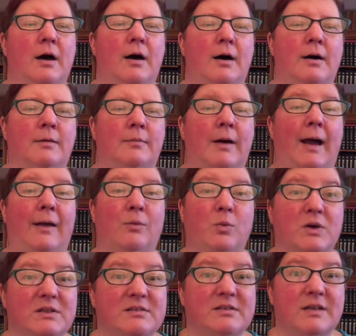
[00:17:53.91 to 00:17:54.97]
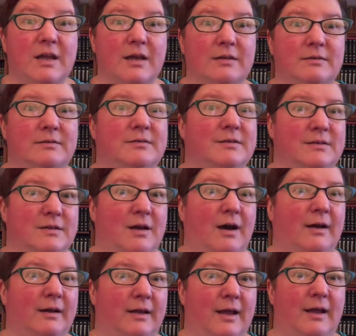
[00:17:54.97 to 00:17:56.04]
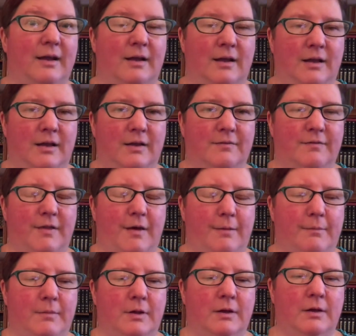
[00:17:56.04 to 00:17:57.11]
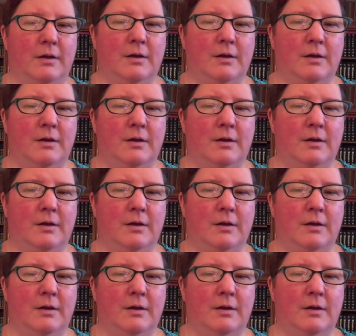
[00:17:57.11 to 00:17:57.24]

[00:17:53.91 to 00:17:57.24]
I once again did not get any of them.